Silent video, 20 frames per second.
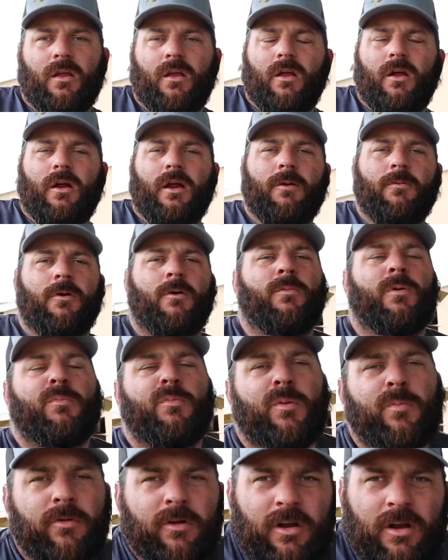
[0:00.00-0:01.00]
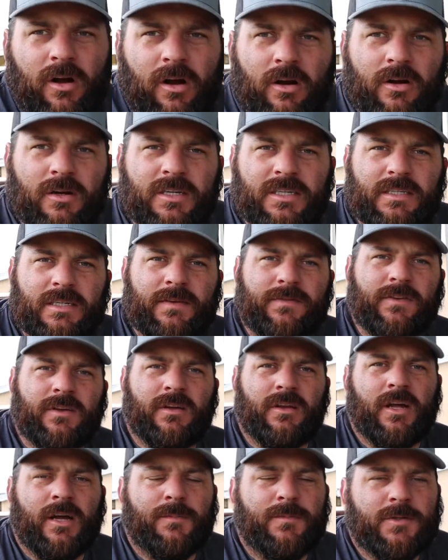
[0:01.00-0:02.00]
Alright, well, my memory card just
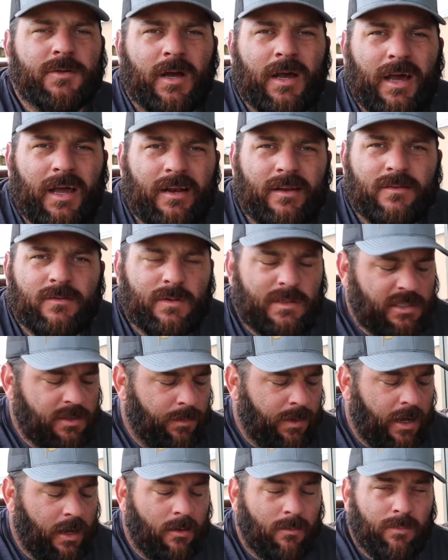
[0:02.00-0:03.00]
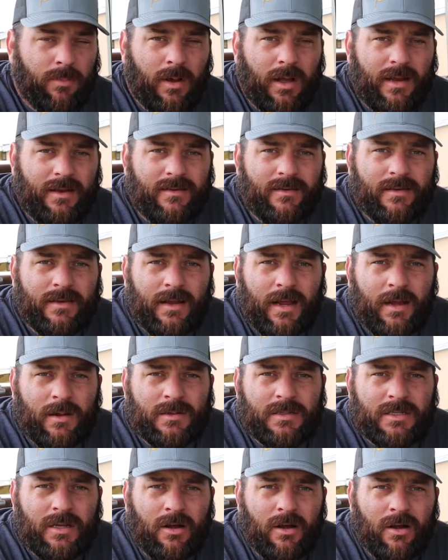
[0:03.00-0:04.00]
filled up, so I had to switch them out, but I
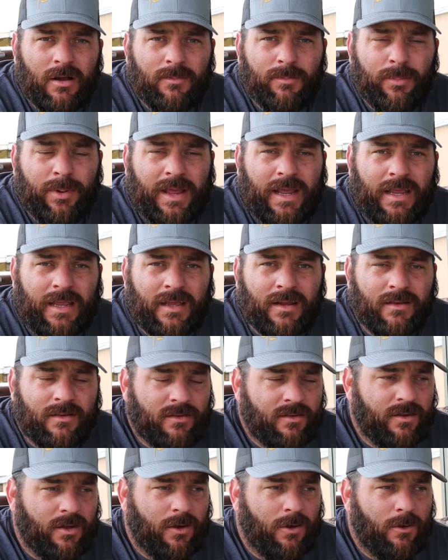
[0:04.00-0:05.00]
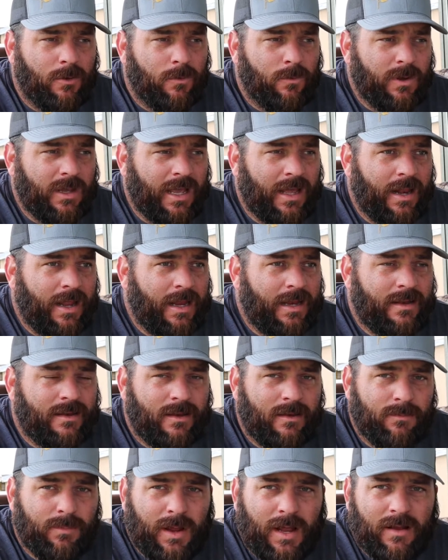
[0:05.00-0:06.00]
was on bacon. So we got
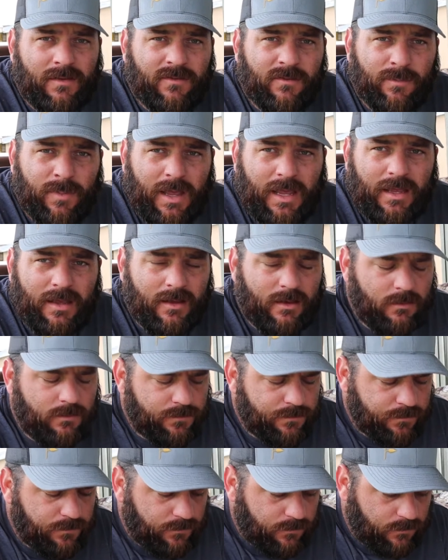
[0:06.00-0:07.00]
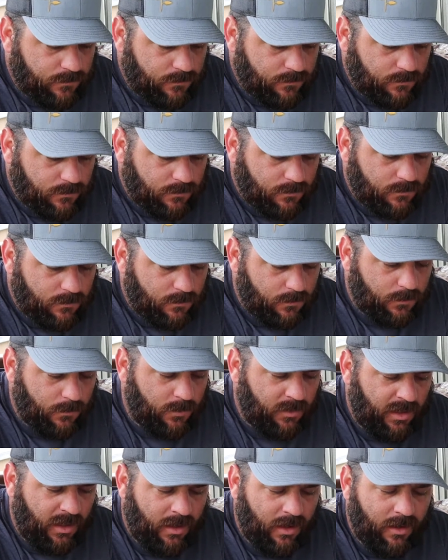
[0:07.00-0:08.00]
18 pounds of bacon.
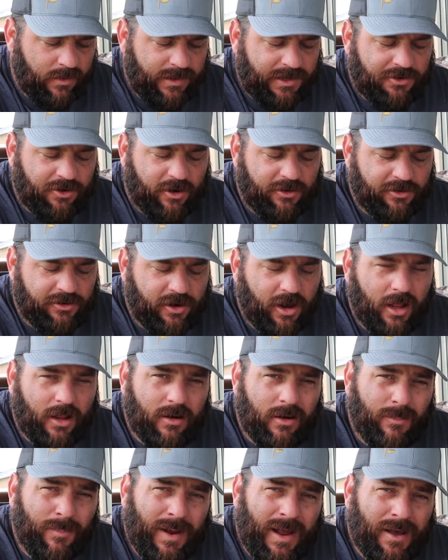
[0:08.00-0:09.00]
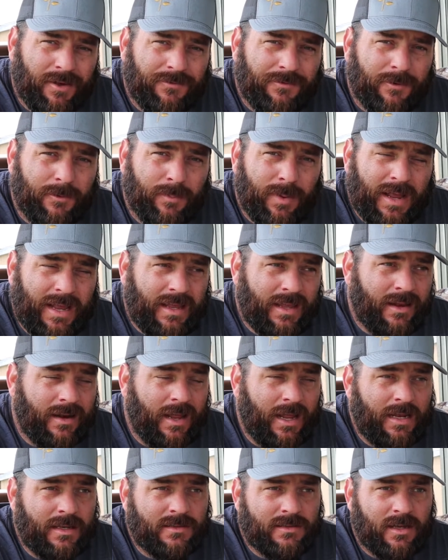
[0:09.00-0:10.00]
They charge $1 a pound for bacon
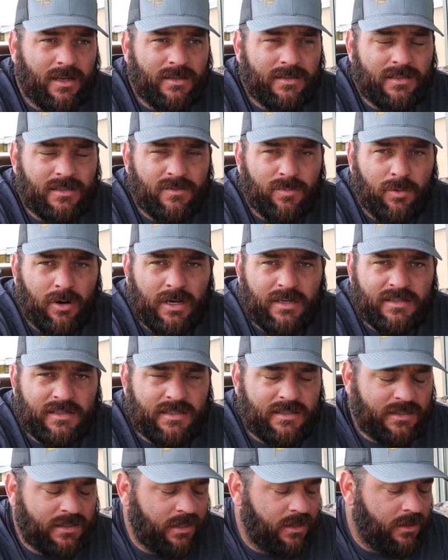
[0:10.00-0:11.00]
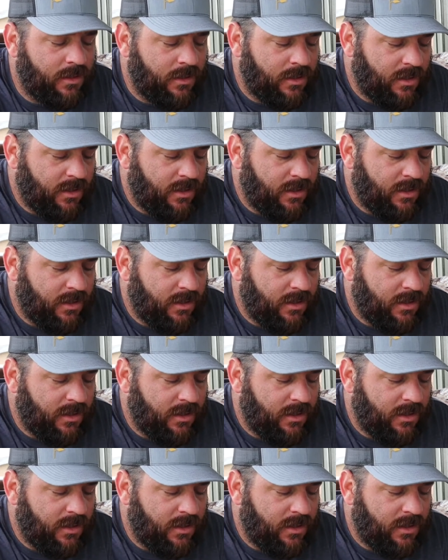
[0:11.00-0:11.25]
and sausage processing.